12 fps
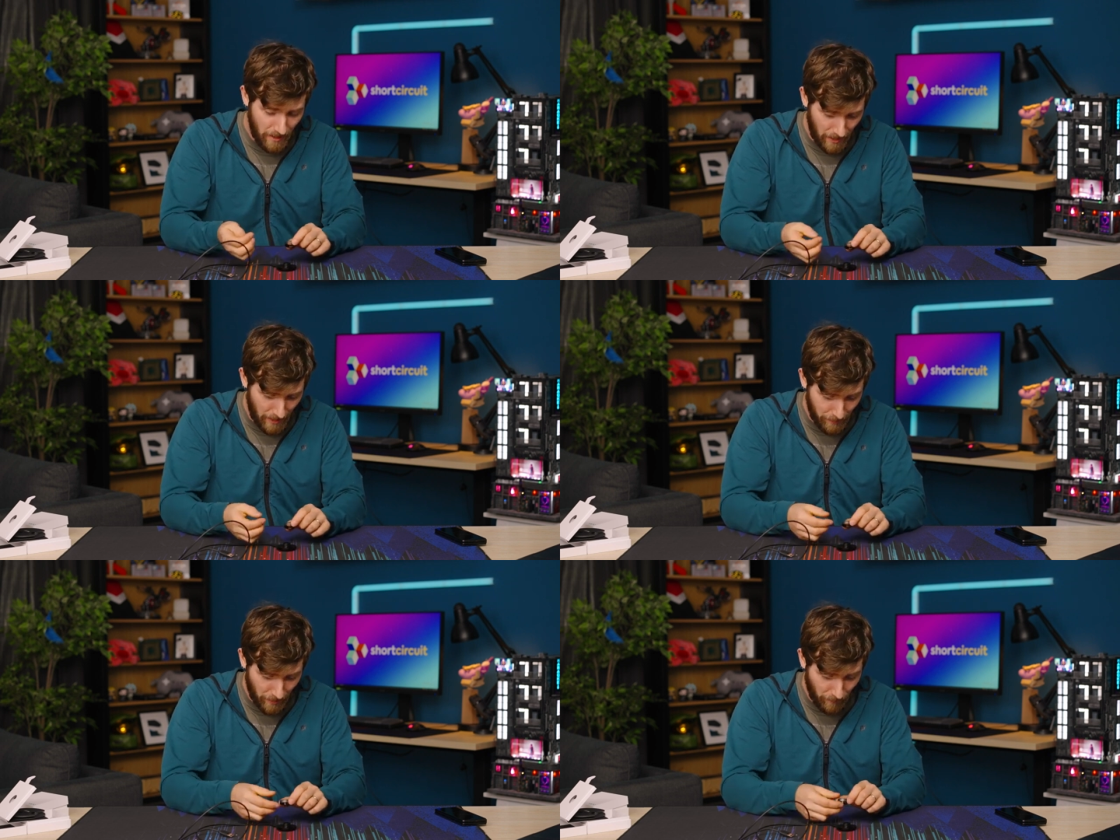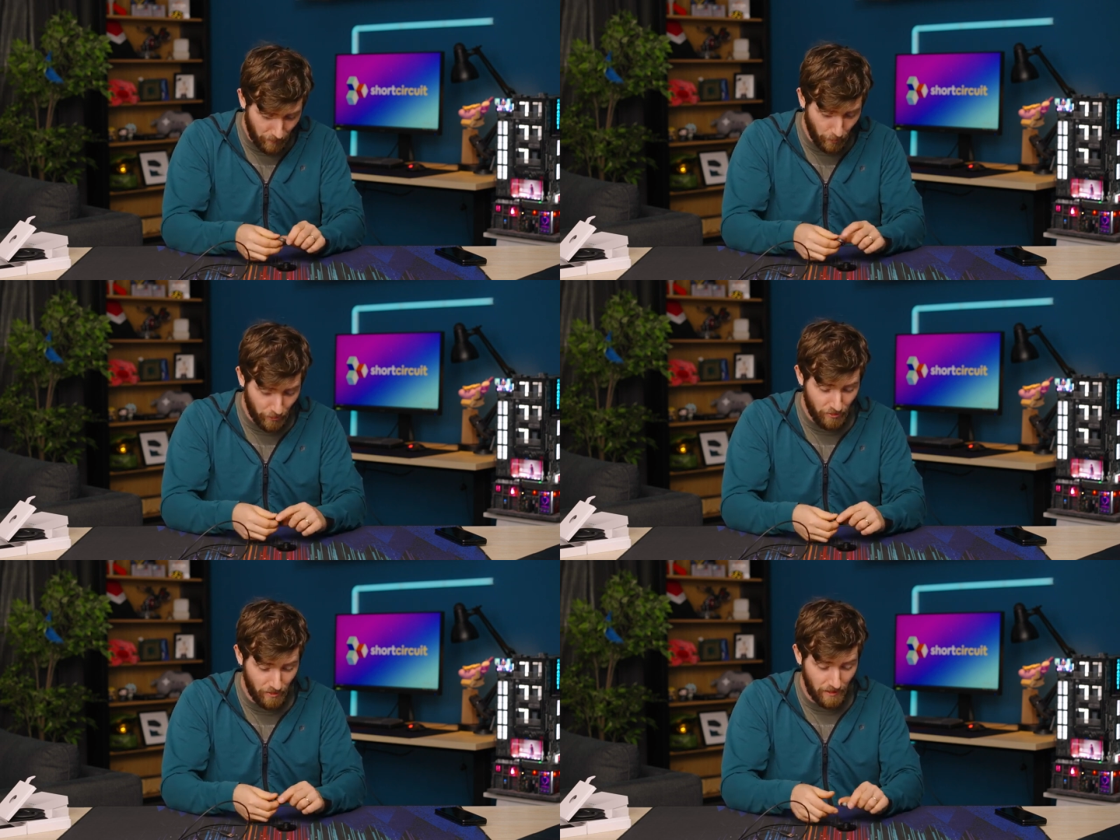uh, but
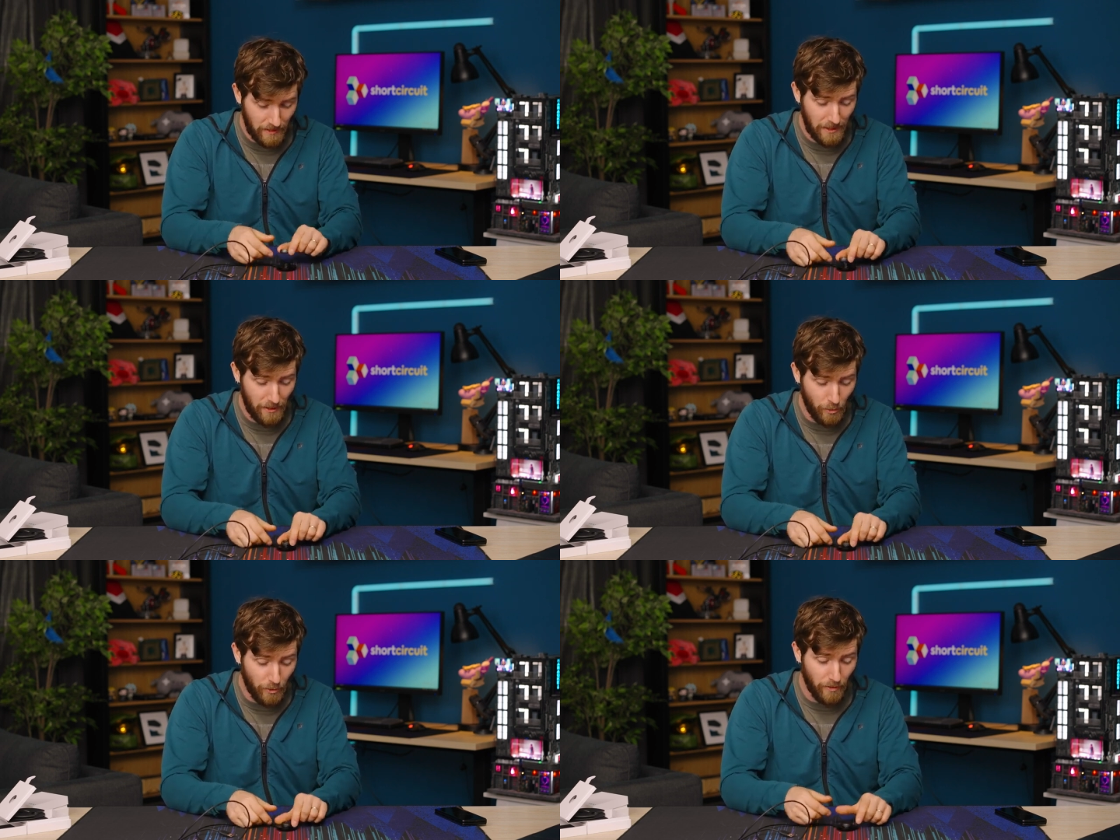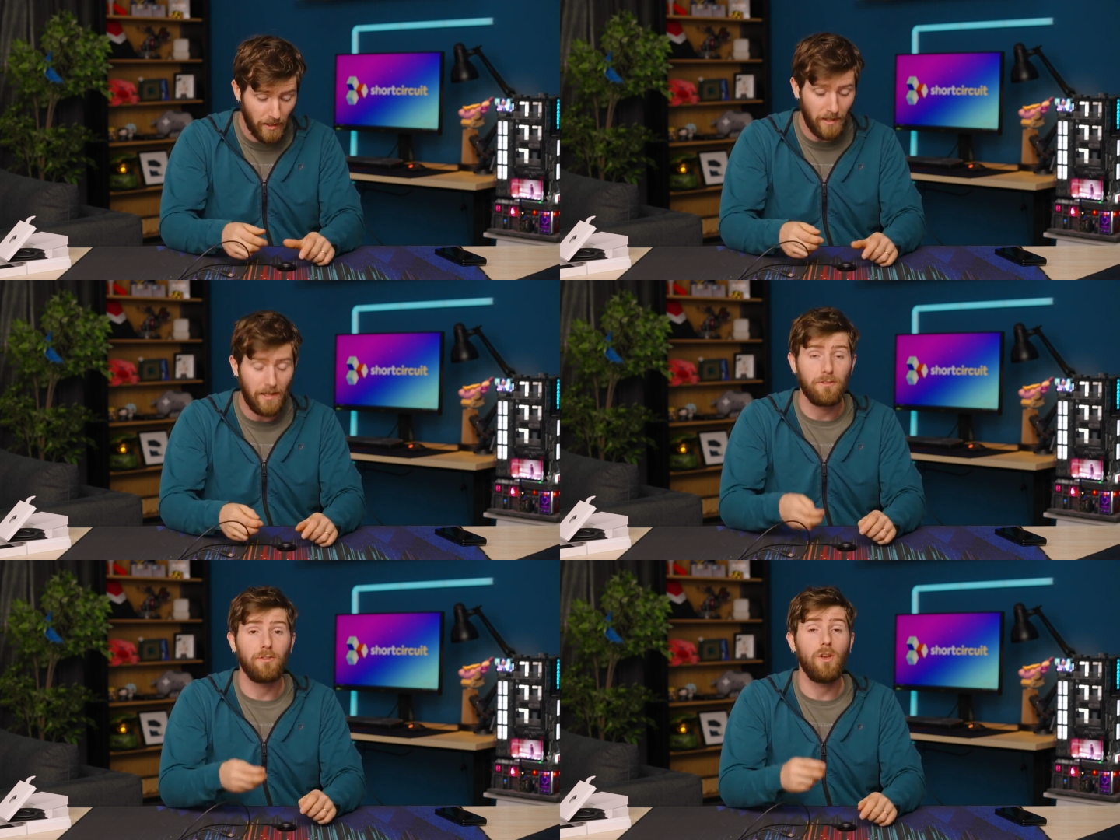unfortunately, Oura
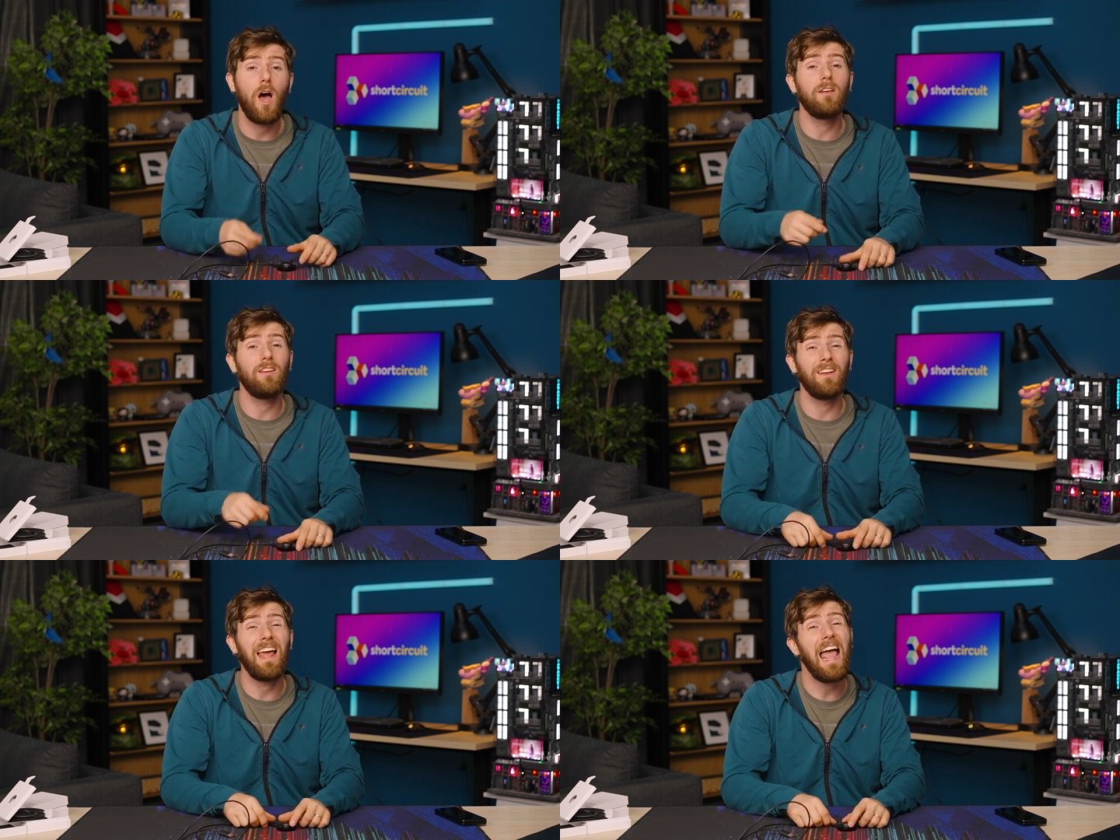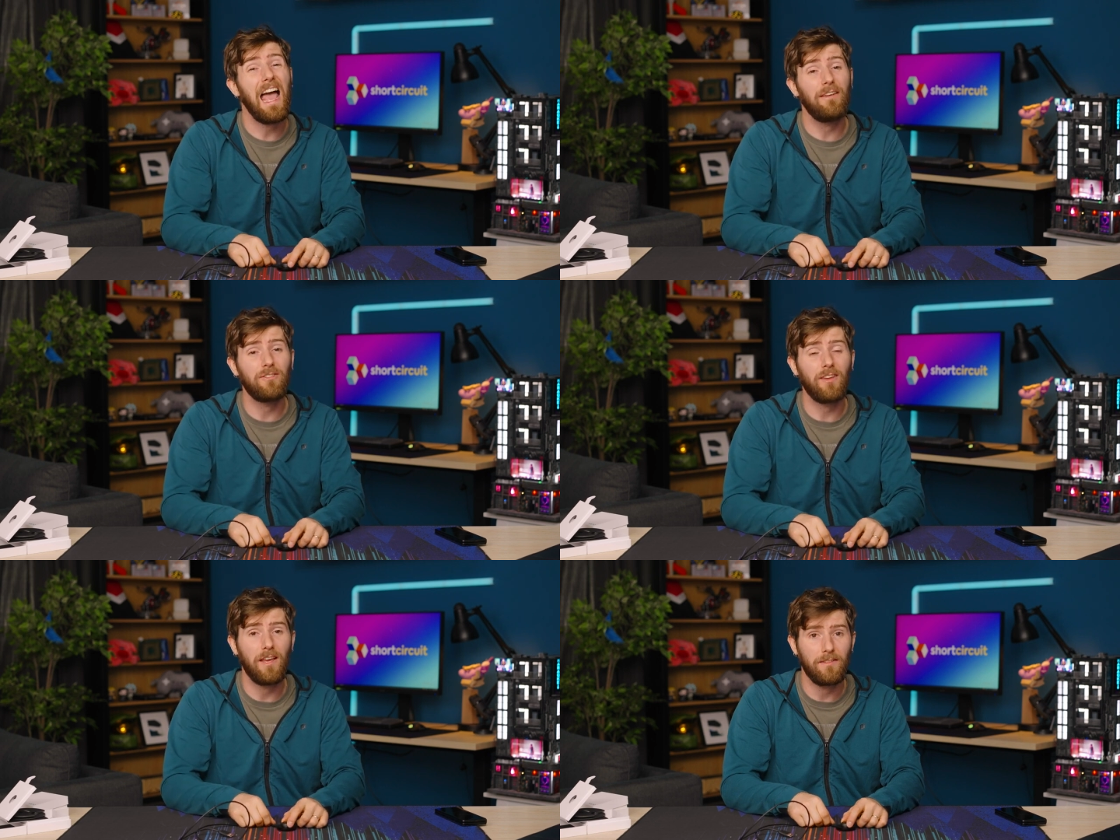has not done
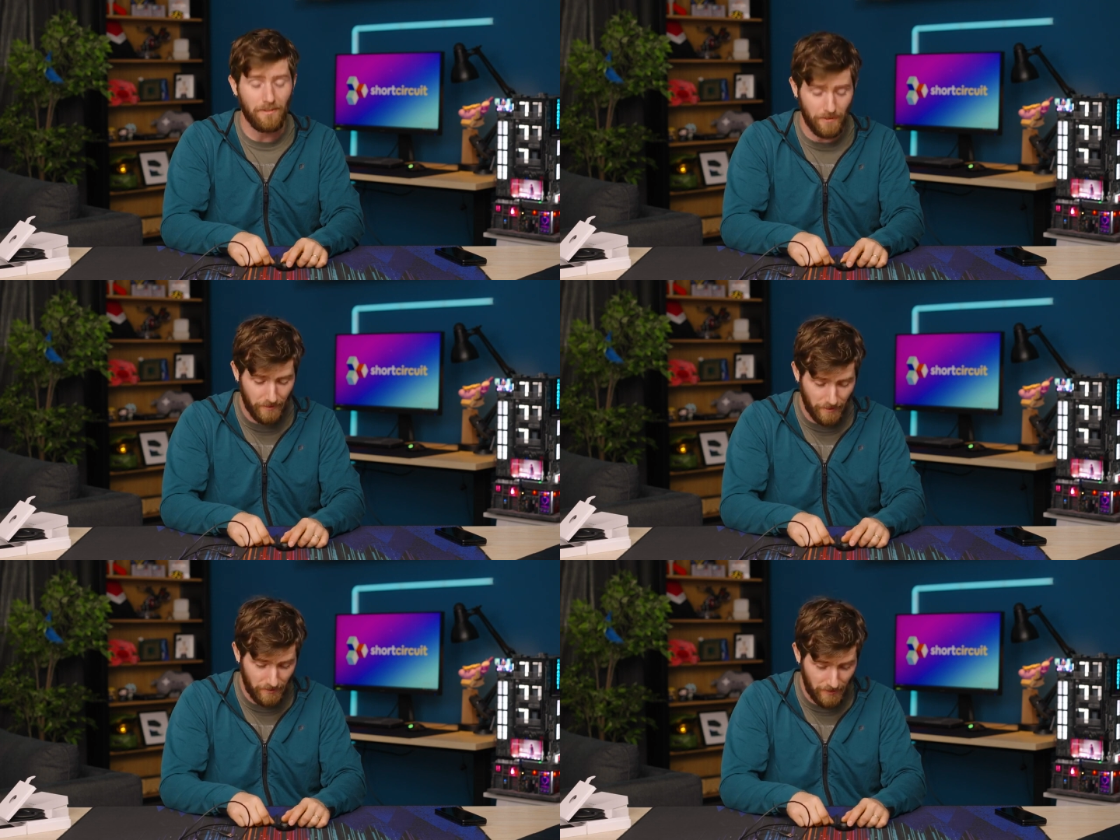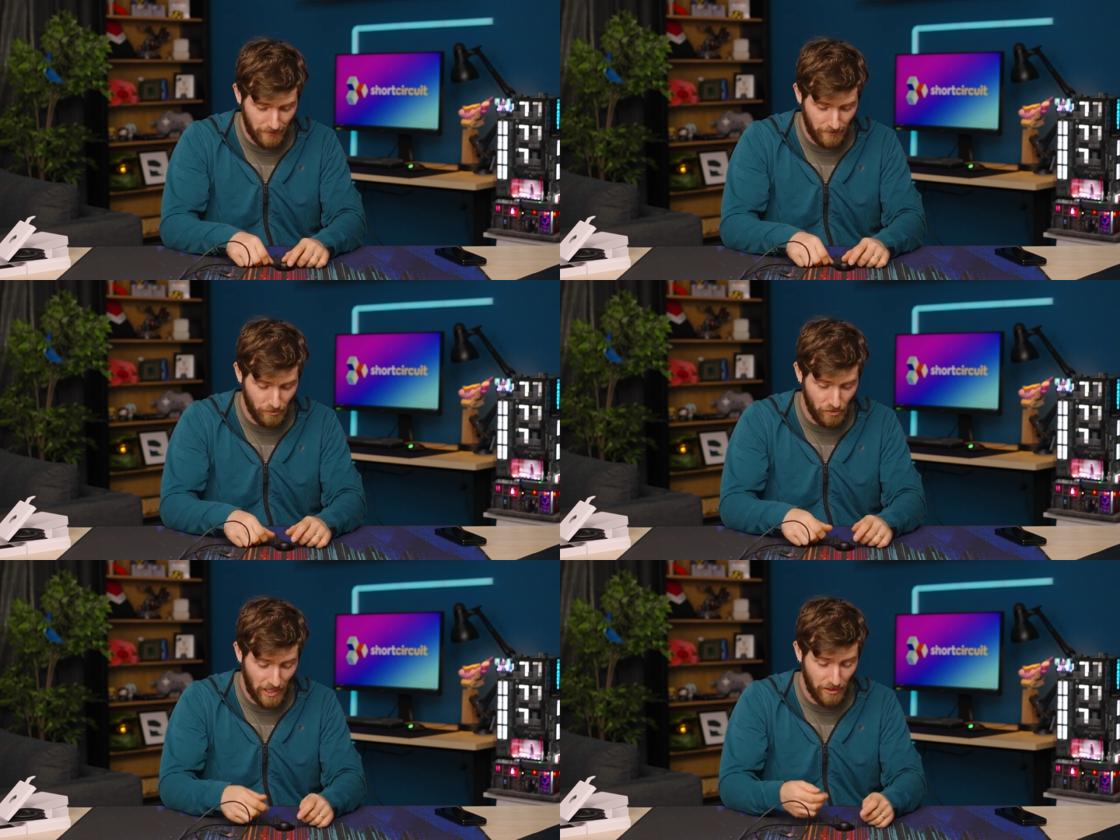half sizes
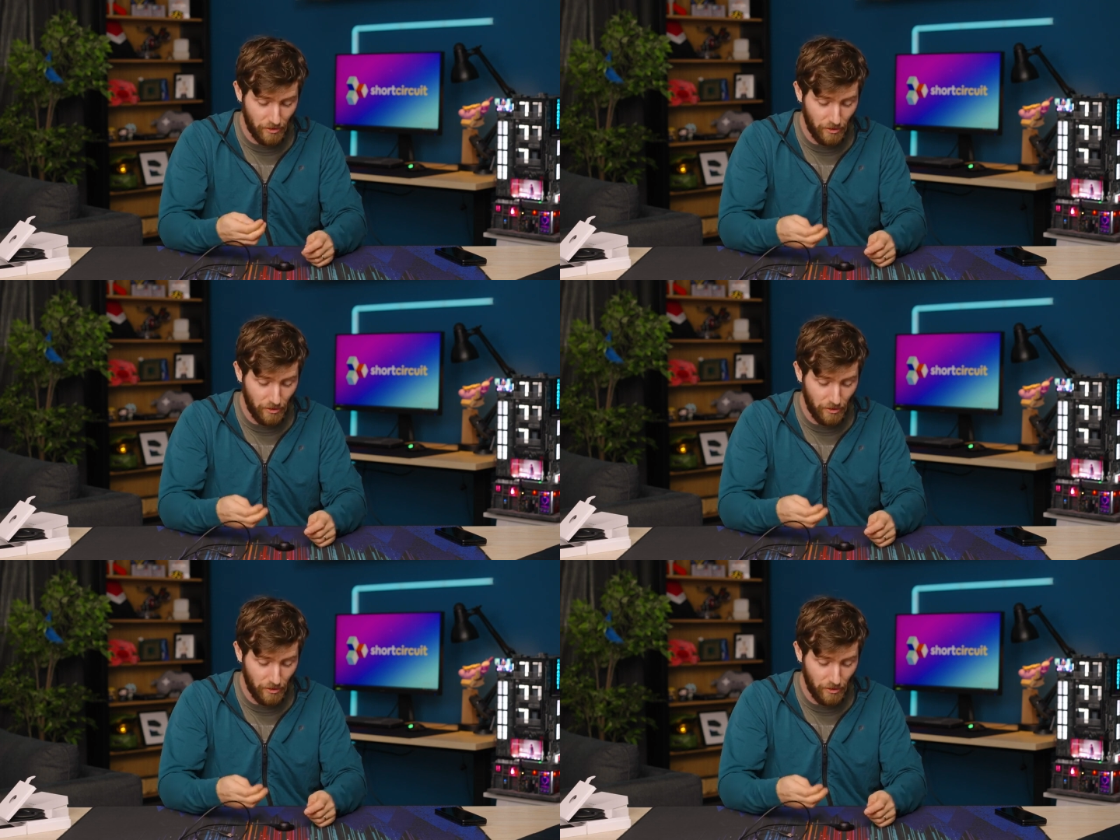since Gen